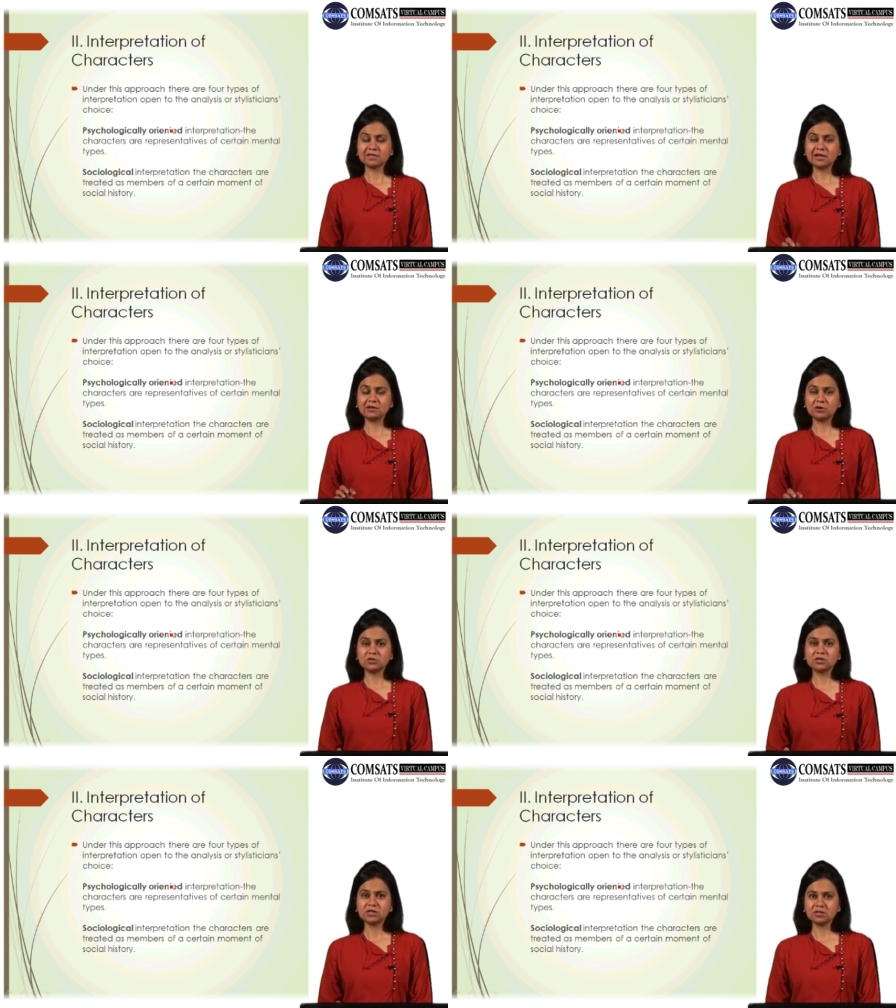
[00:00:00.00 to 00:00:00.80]

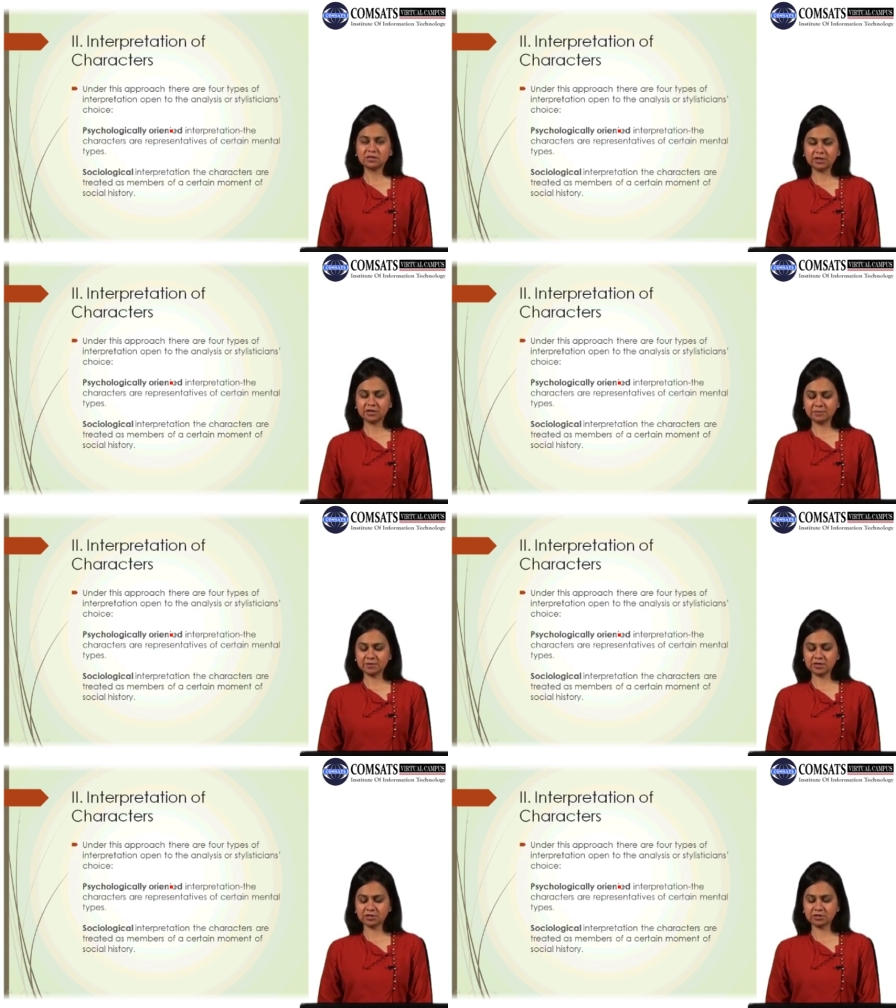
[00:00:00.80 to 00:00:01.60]
psychological
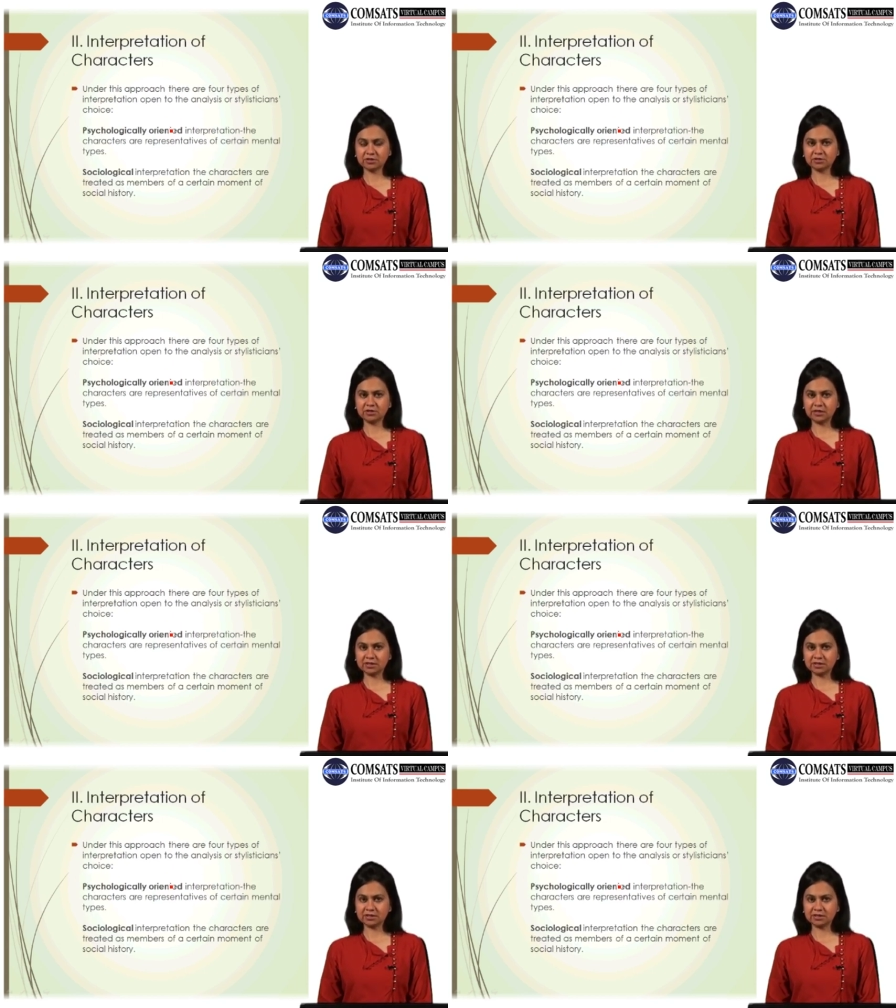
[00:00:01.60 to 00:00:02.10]
interpretation